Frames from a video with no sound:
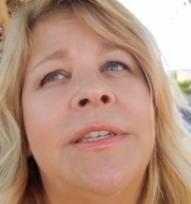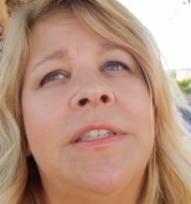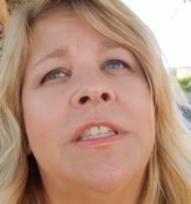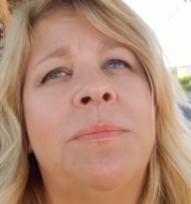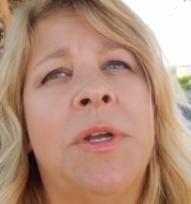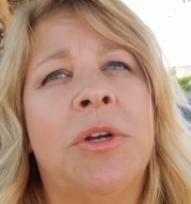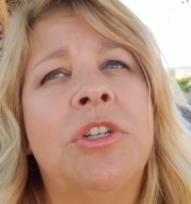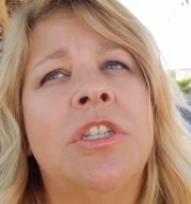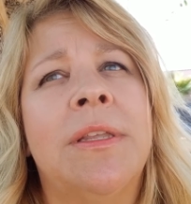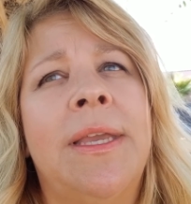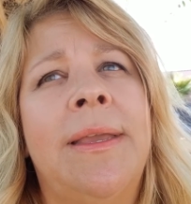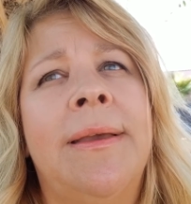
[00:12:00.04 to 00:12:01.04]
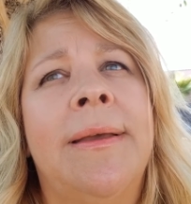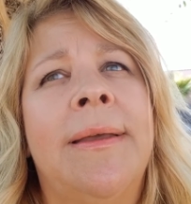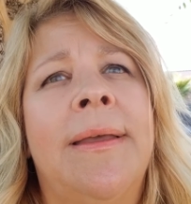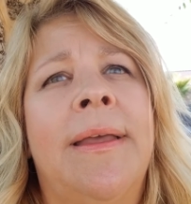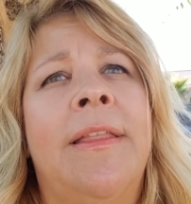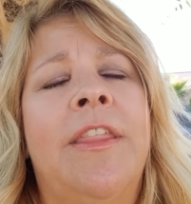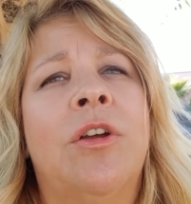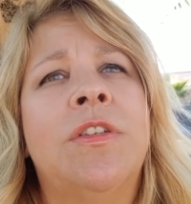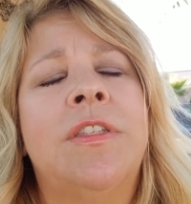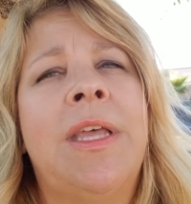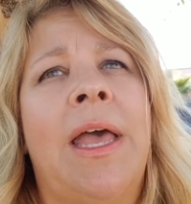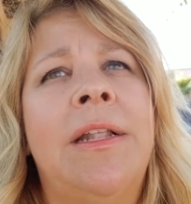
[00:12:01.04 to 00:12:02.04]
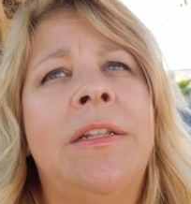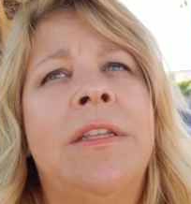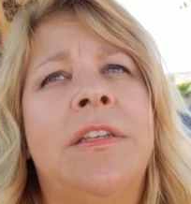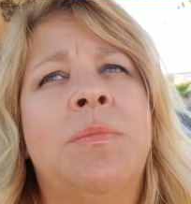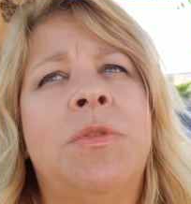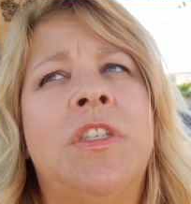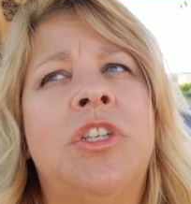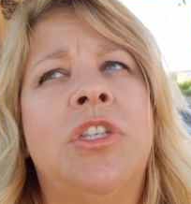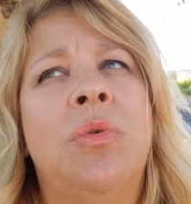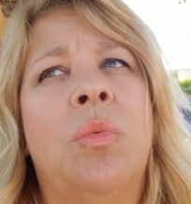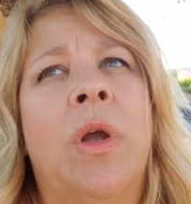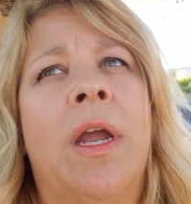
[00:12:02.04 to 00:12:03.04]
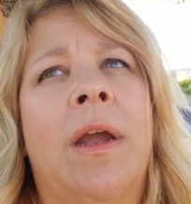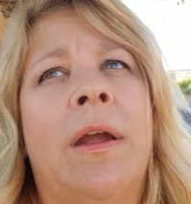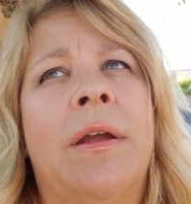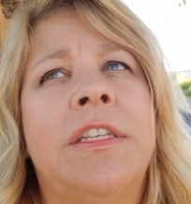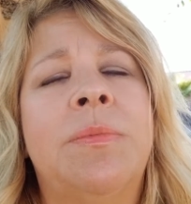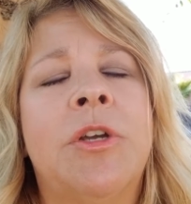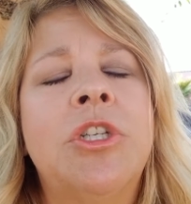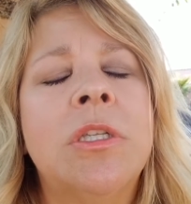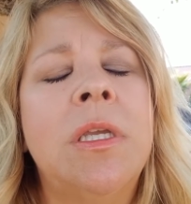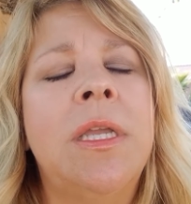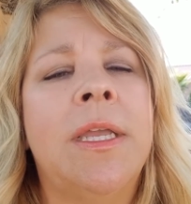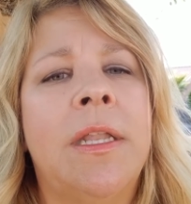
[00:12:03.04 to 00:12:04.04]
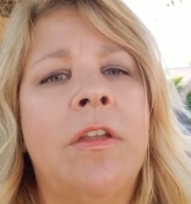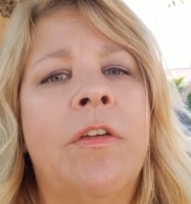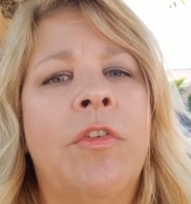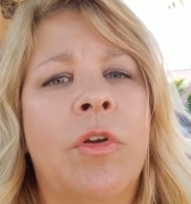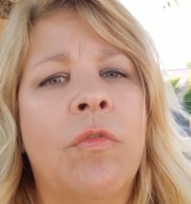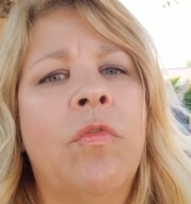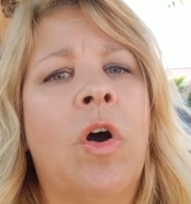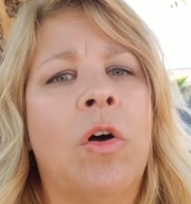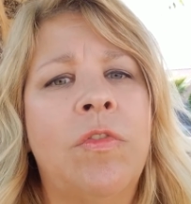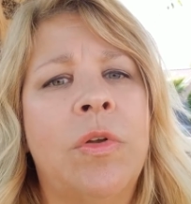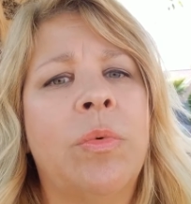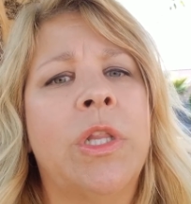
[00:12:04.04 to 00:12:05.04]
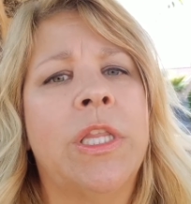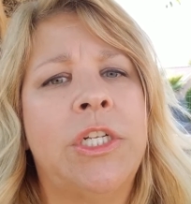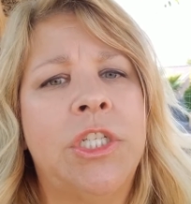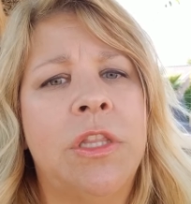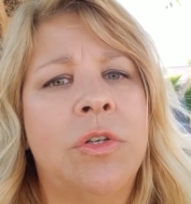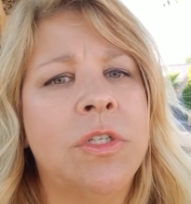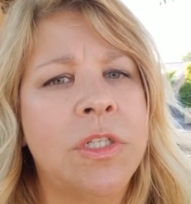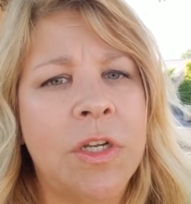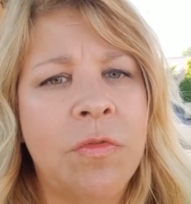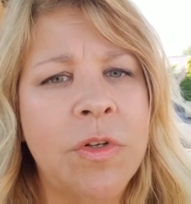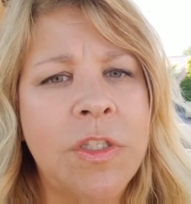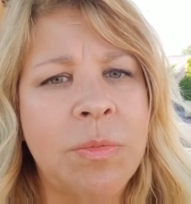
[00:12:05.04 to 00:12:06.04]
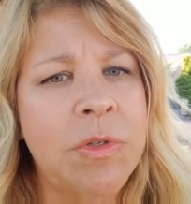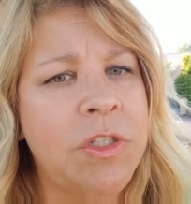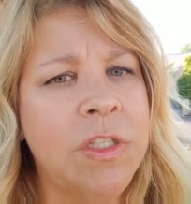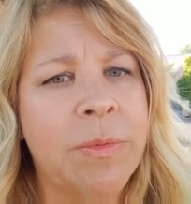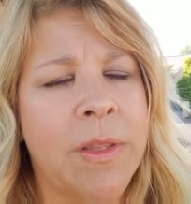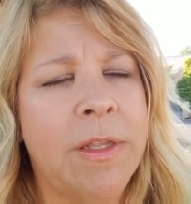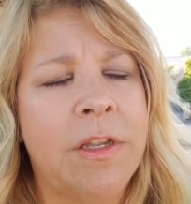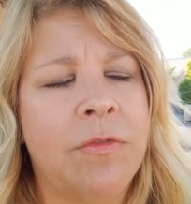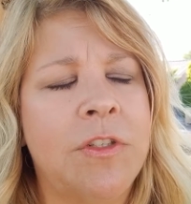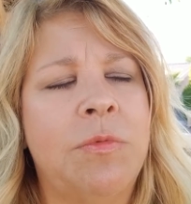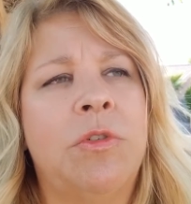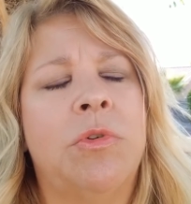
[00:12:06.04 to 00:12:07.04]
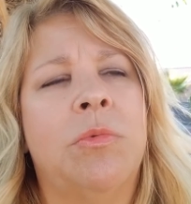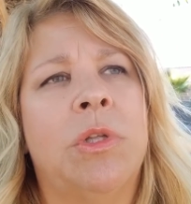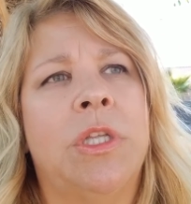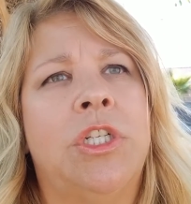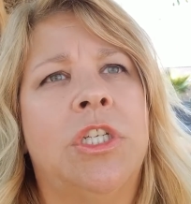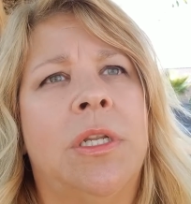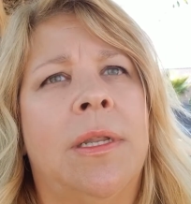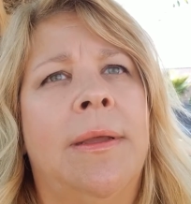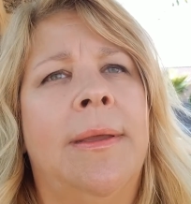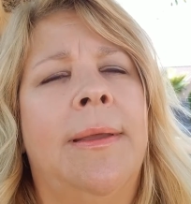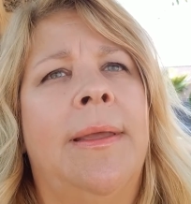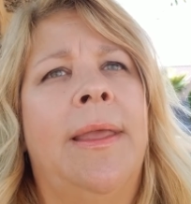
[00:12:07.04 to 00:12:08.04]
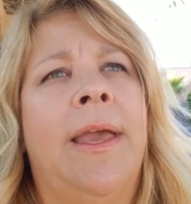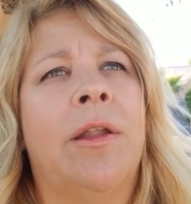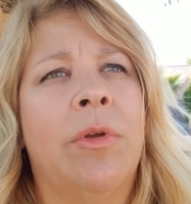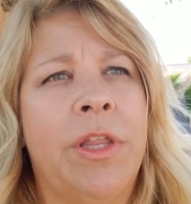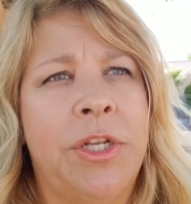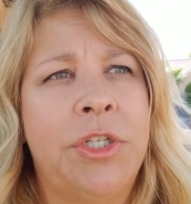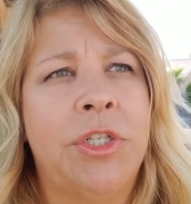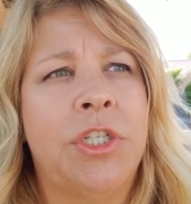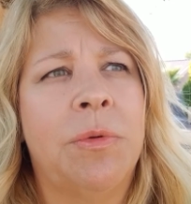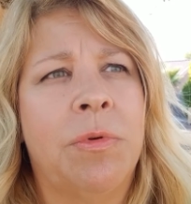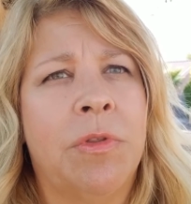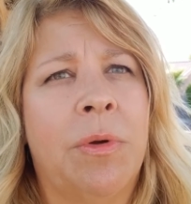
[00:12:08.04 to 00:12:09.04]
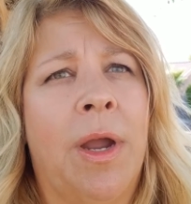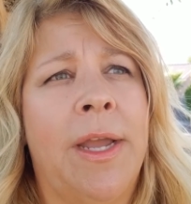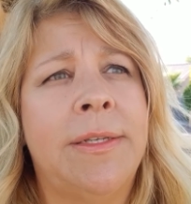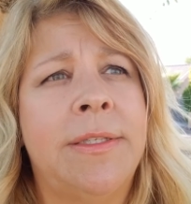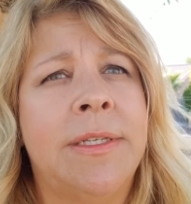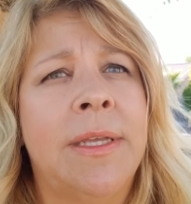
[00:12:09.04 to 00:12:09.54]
spiritually, they're set into this position where, especially if you're involved in religion, there's a difference. Let me just explain the difference between religion and a relationship with Christ.